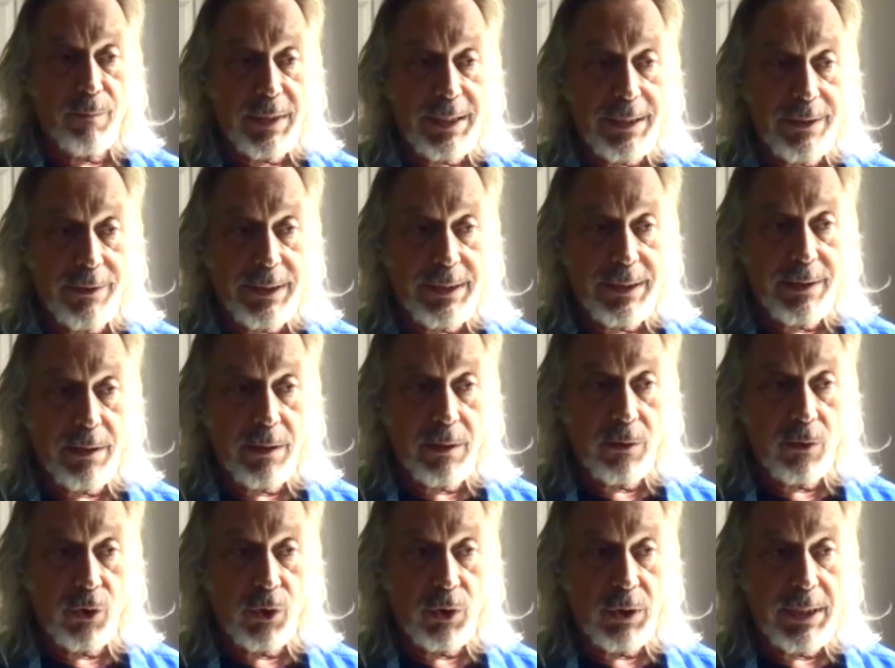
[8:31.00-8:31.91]
Mary
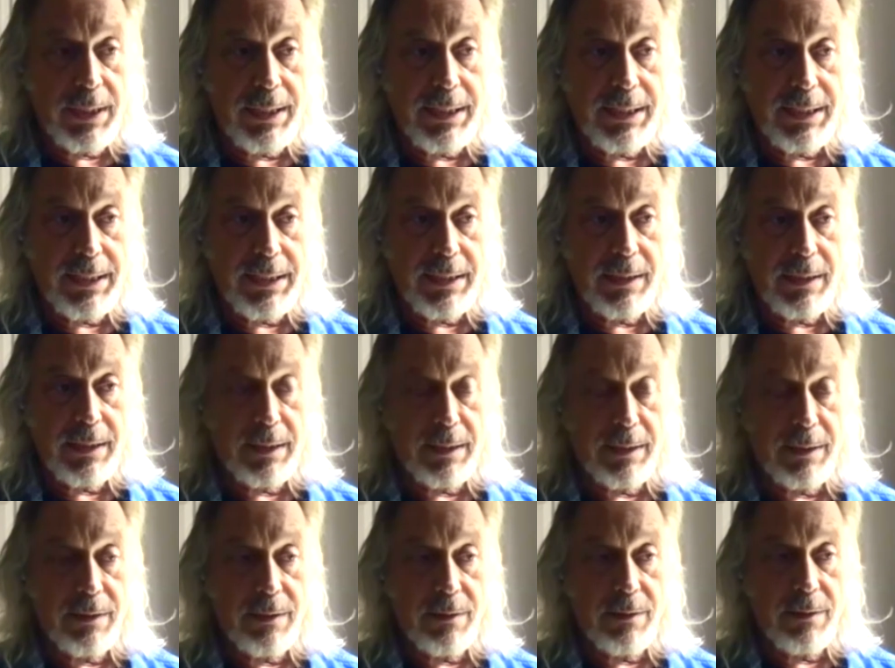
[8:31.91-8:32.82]
Gaucher
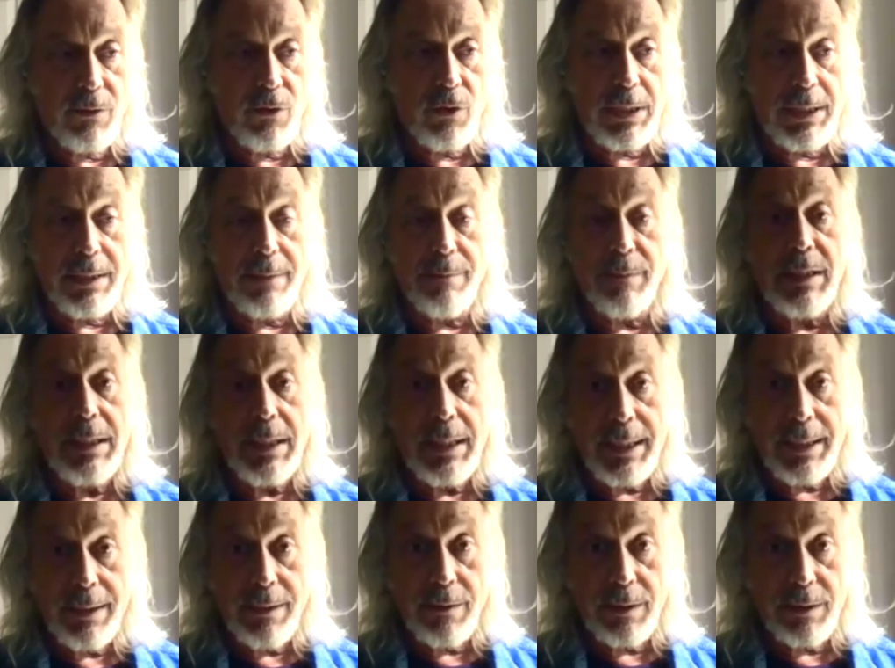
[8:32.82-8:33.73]
and Jamie
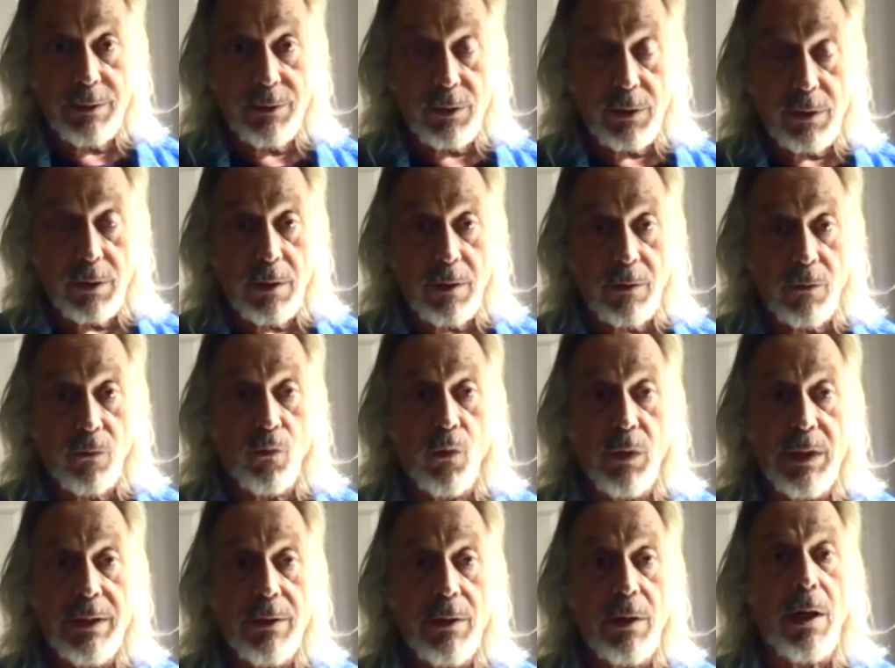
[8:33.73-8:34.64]
Harris called
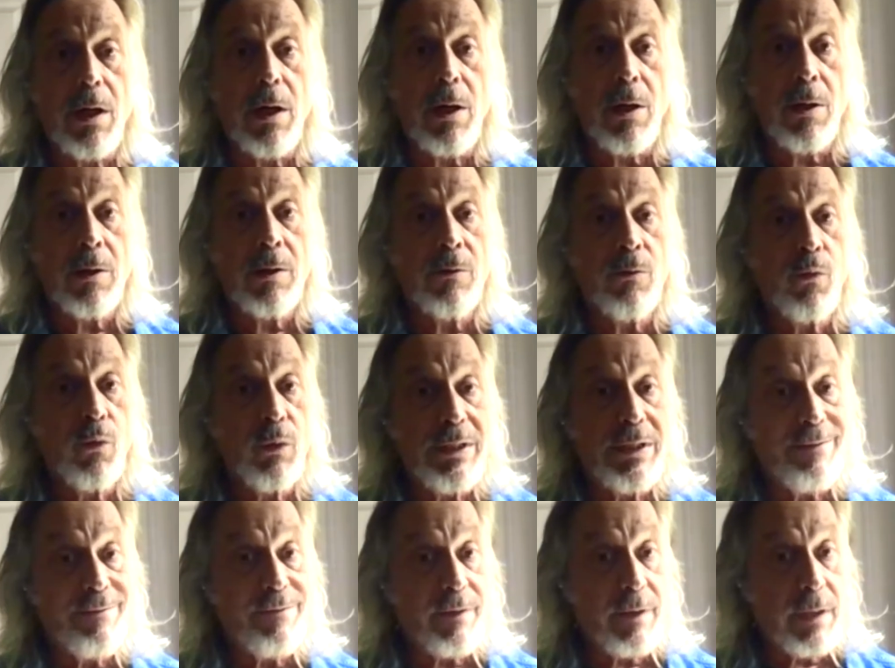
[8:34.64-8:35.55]
"We're All
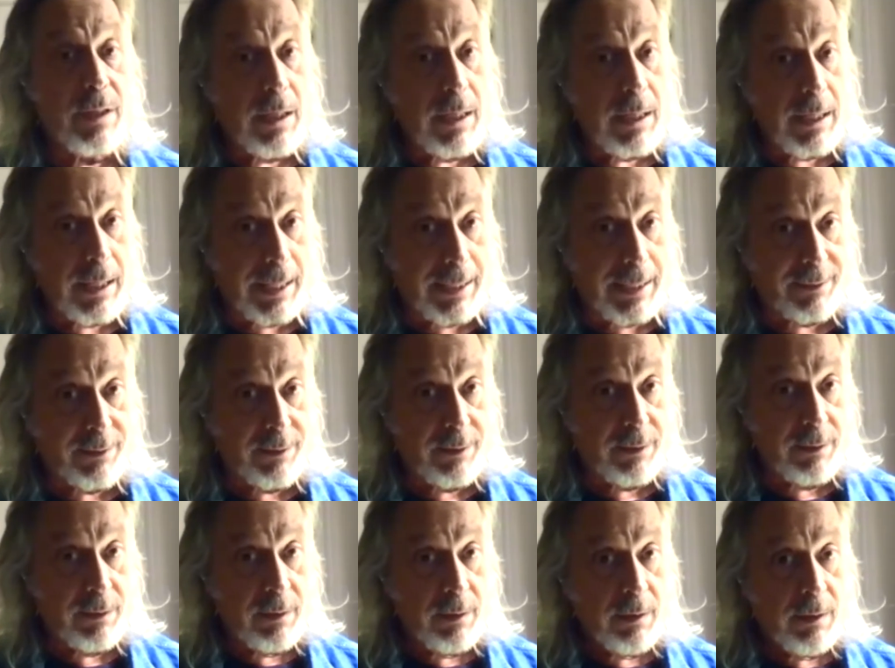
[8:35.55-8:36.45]
We've Got."
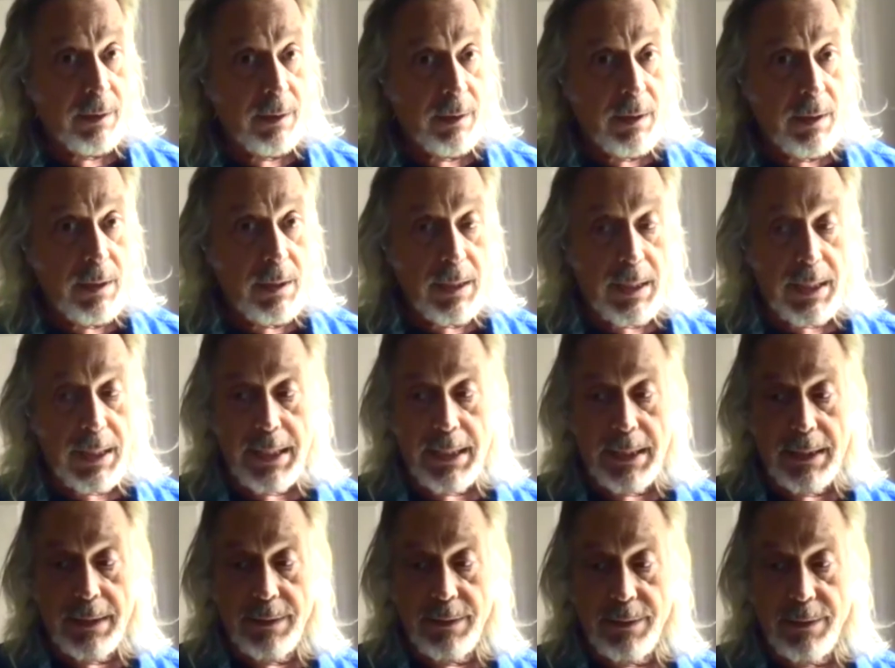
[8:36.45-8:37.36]

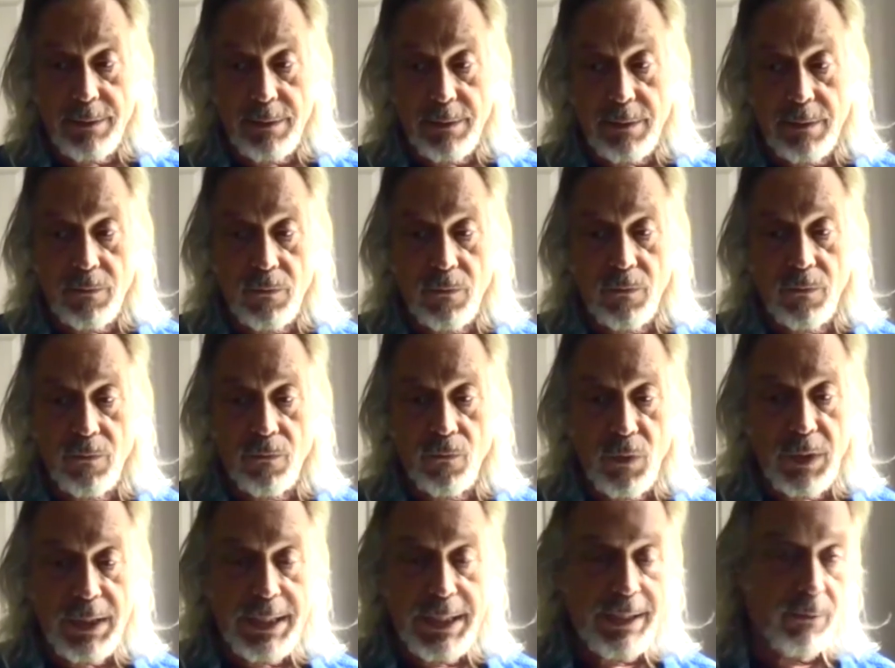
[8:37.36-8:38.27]
And
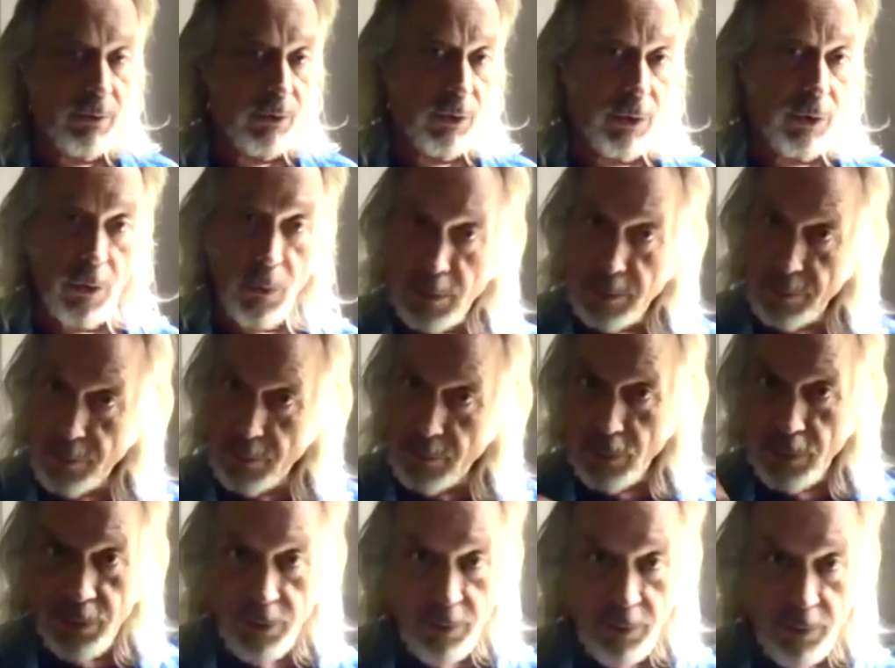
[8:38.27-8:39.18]
when I was going
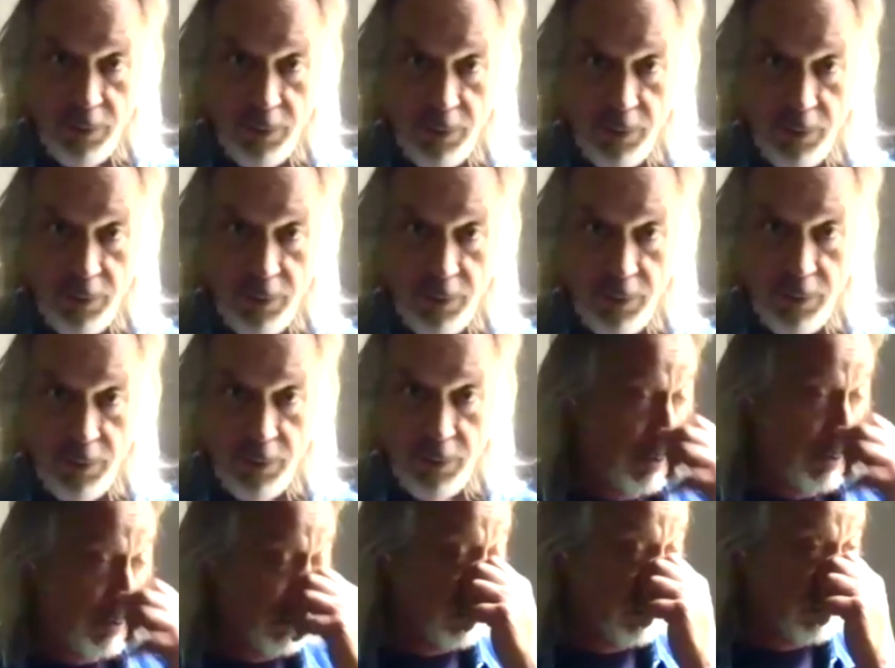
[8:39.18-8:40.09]
through
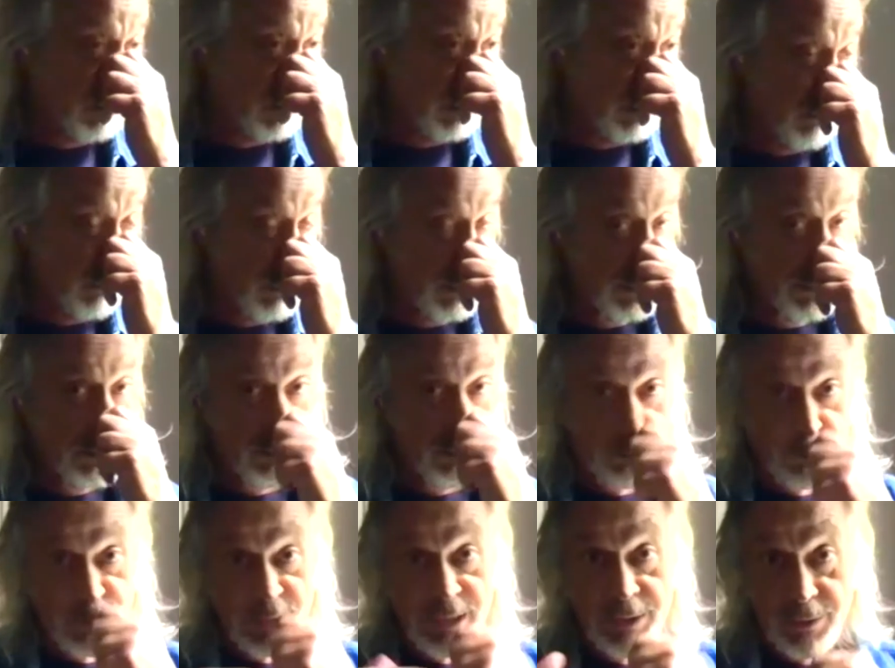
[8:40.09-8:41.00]
various songs,
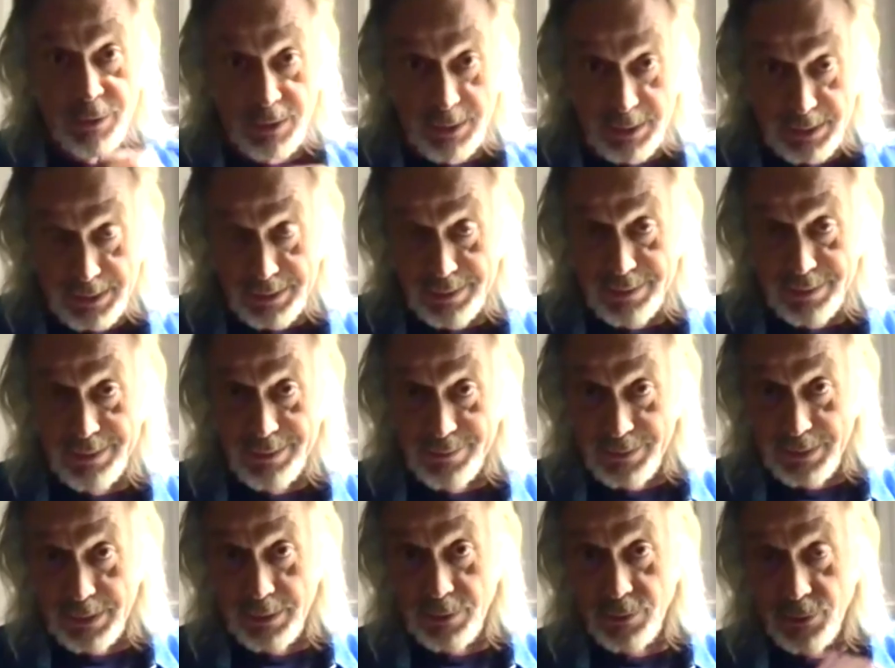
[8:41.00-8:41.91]
I was
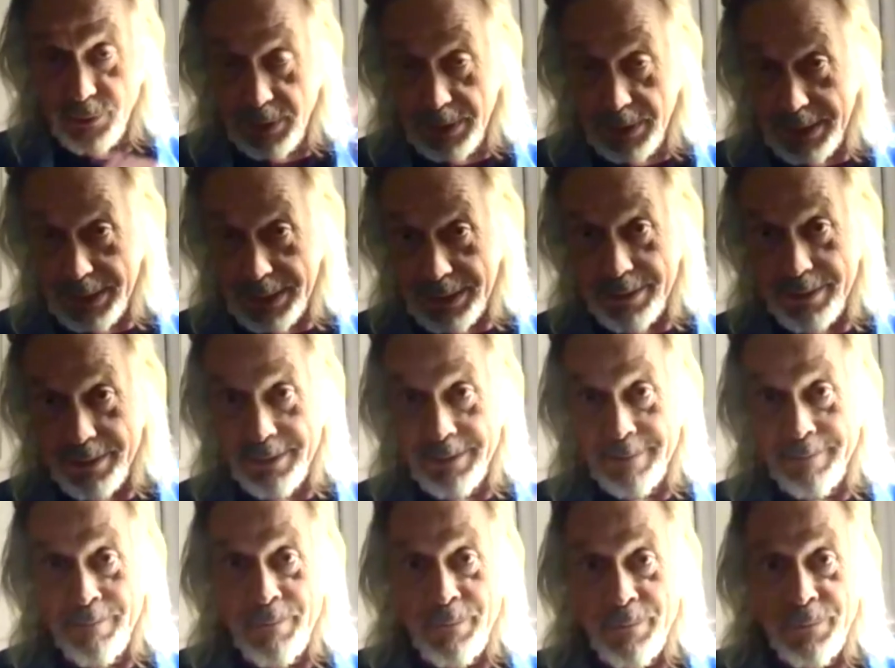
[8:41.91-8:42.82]
mentioning that there's a